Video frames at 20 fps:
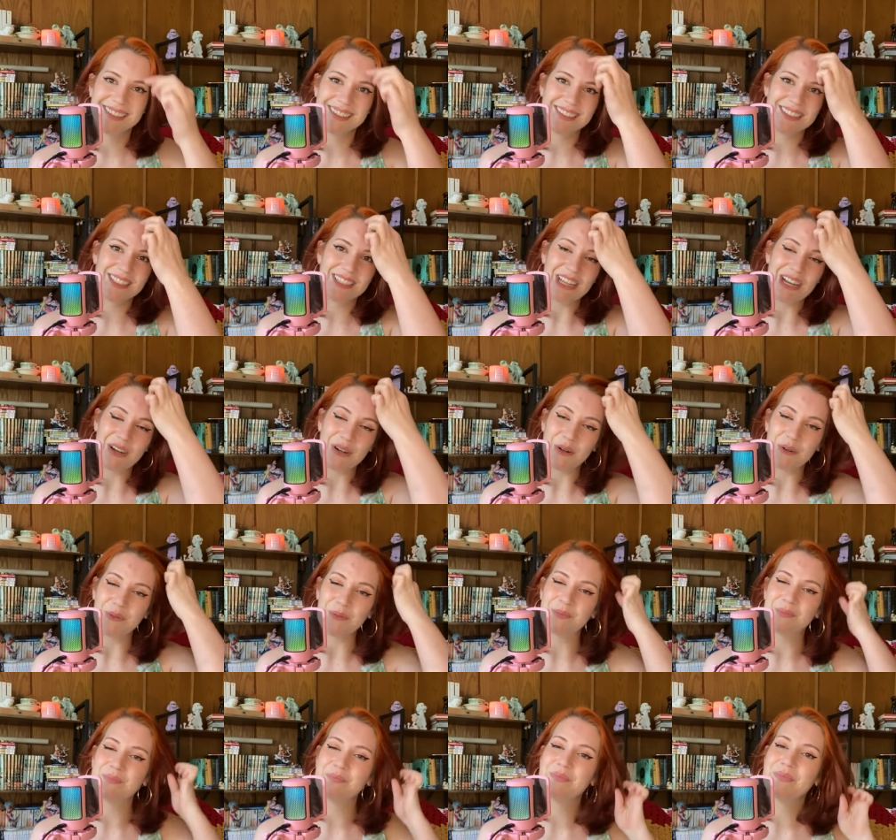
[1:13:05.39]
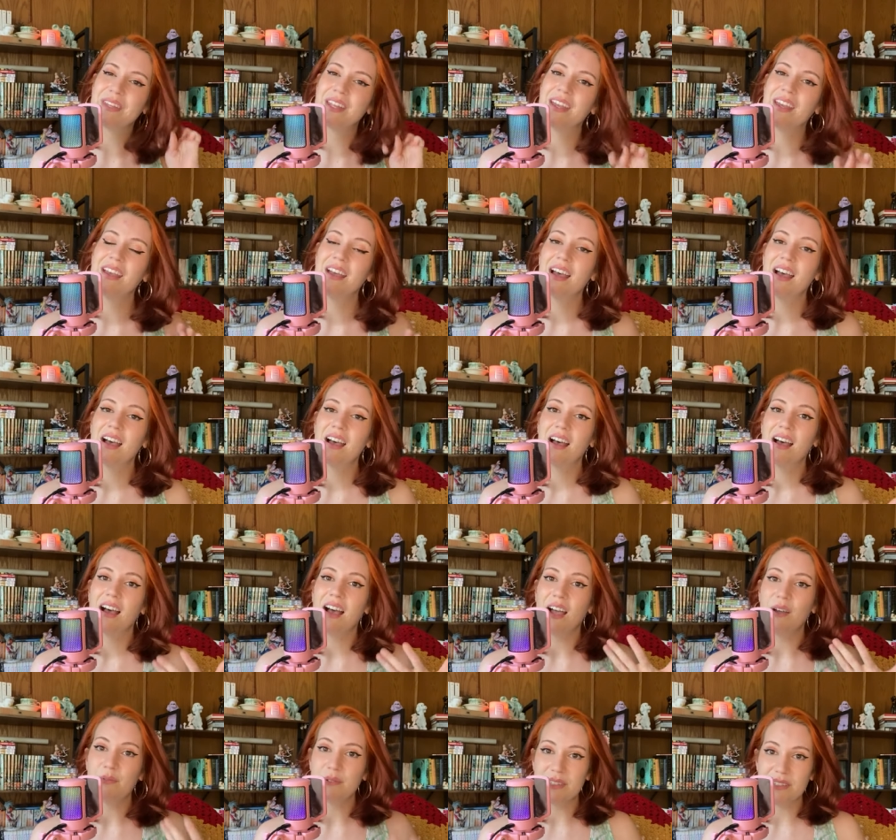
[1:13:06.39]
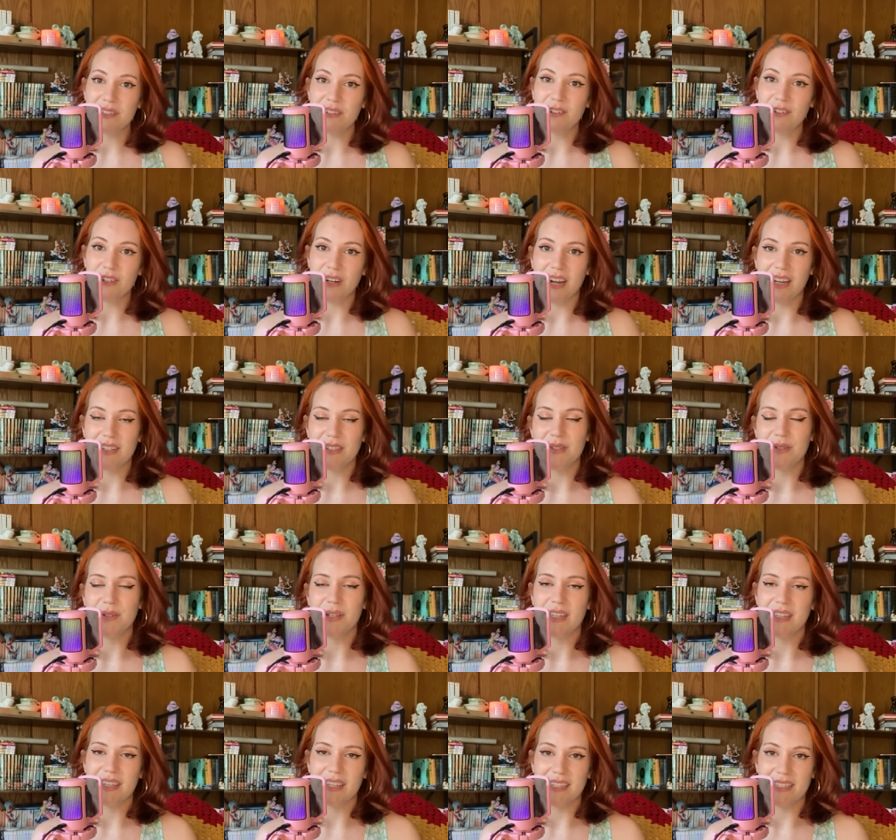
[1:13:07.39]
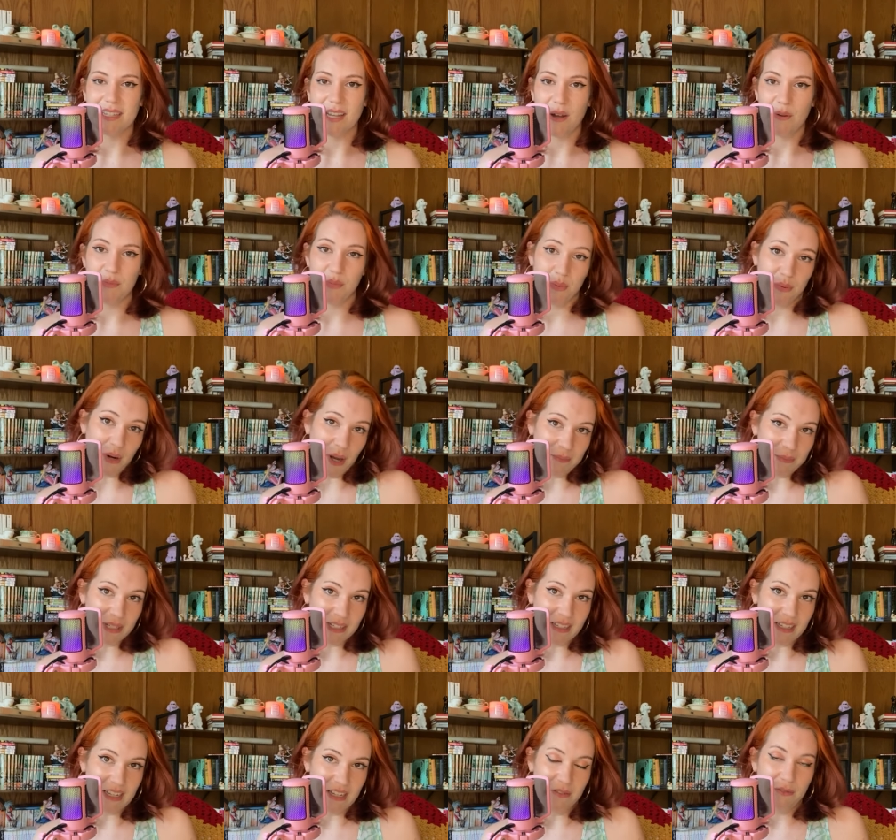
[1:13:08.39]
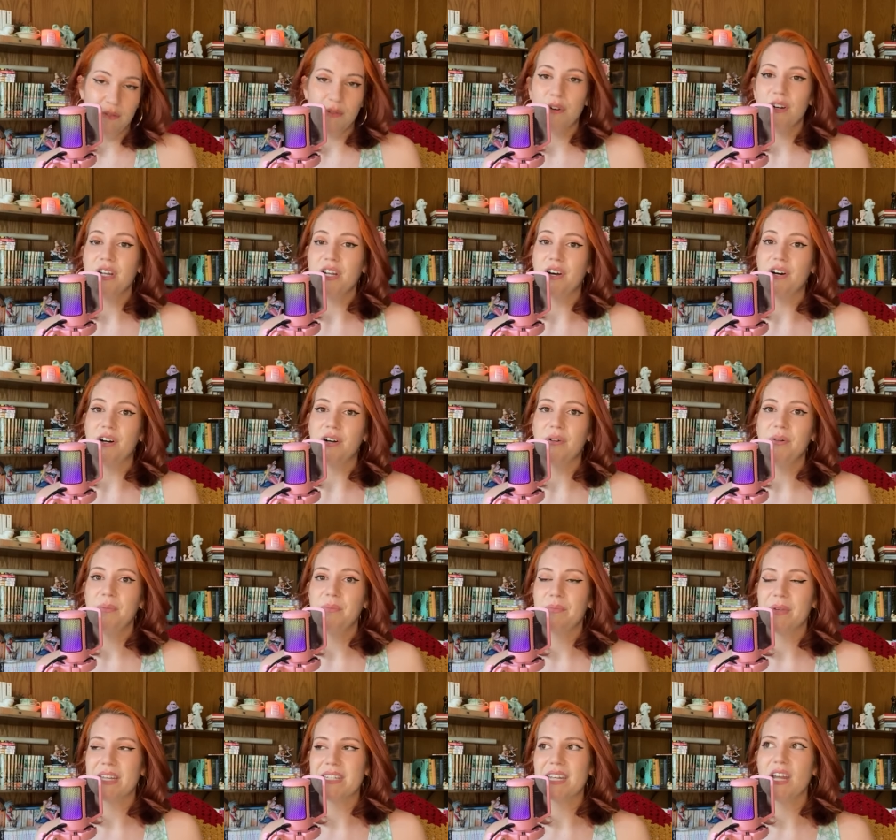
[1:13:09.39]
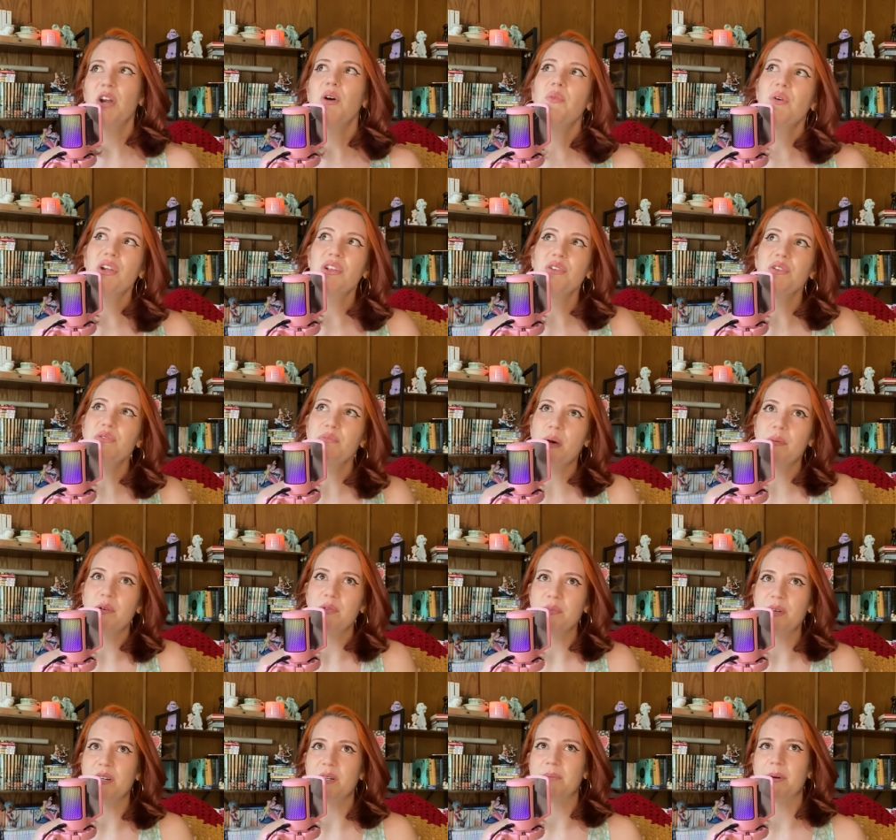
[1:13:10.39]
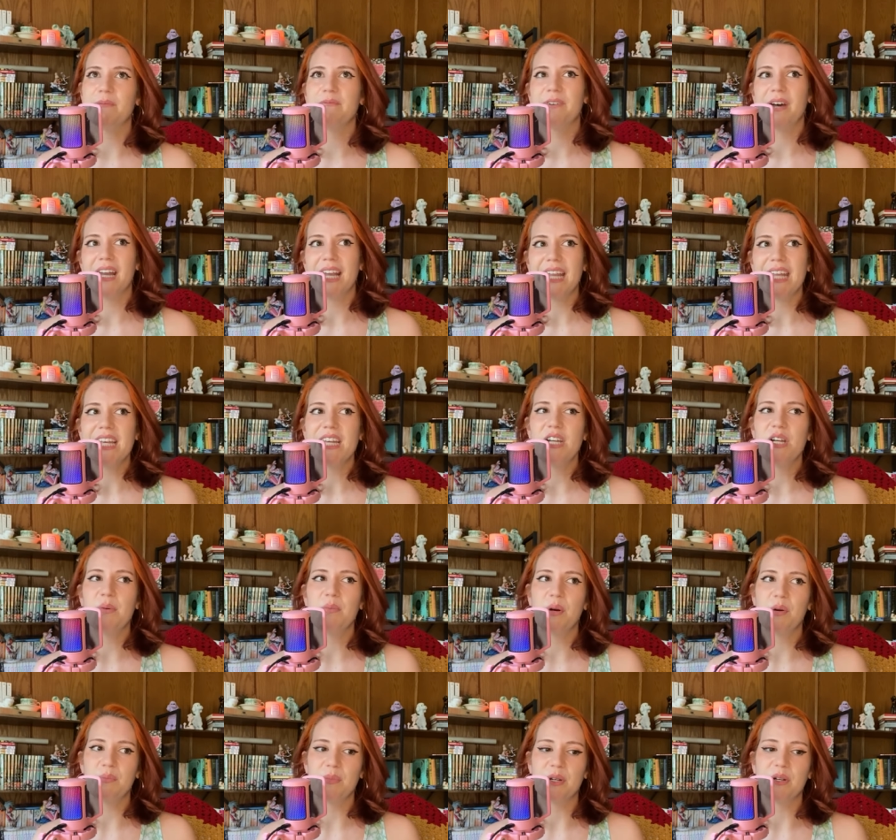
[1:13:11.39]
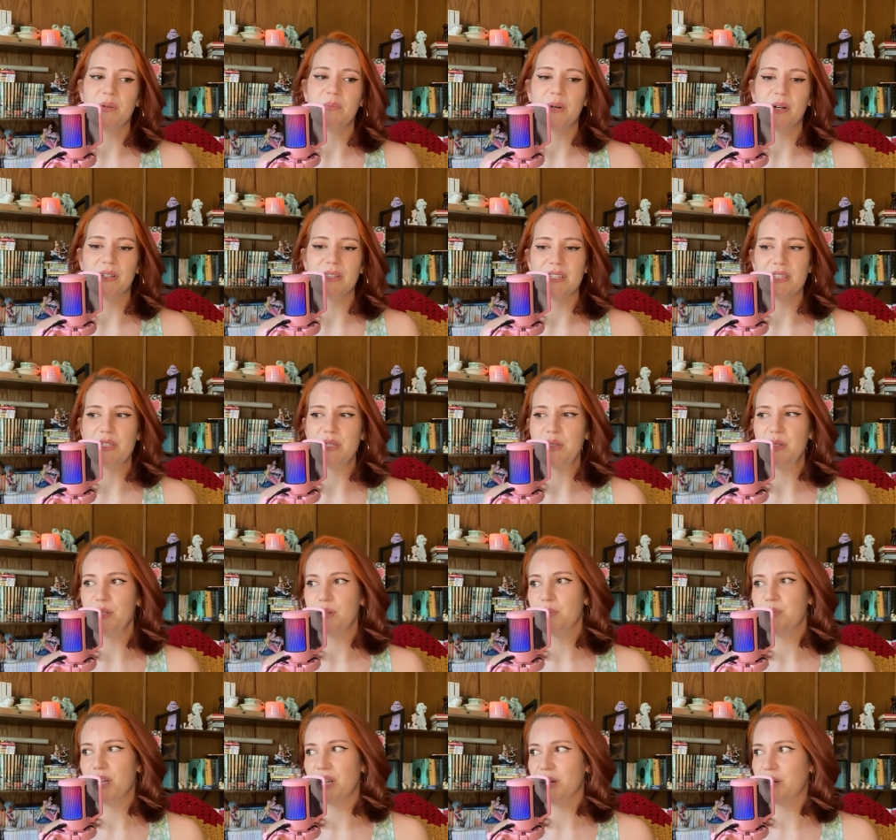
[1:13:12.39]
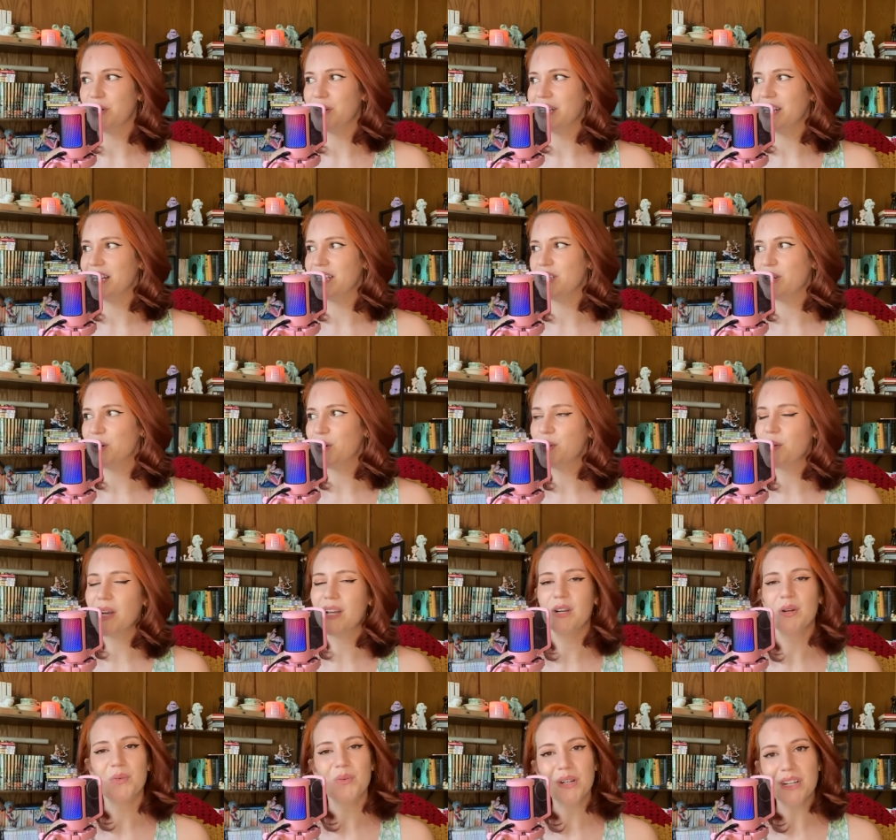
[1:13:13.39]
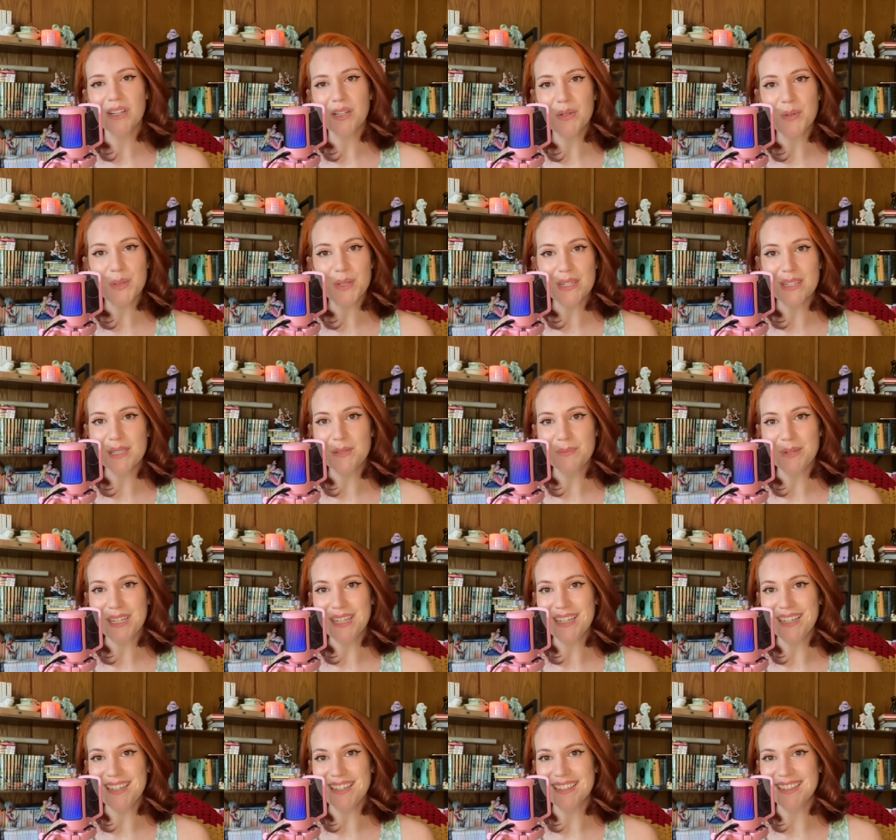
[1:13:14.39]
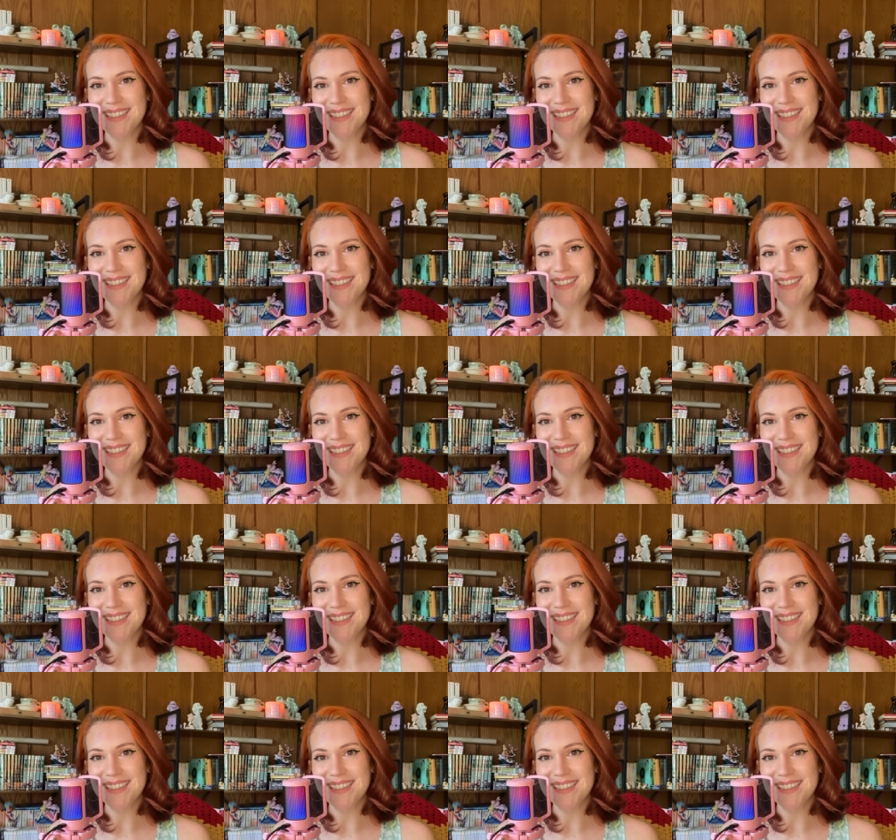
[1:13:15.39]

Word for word: So I will still try to get things out promptly for y'all because I don't want to lose my momentum. I'm finally getting momentum on this YouTube channel, and I don't I don't want to lose the speed.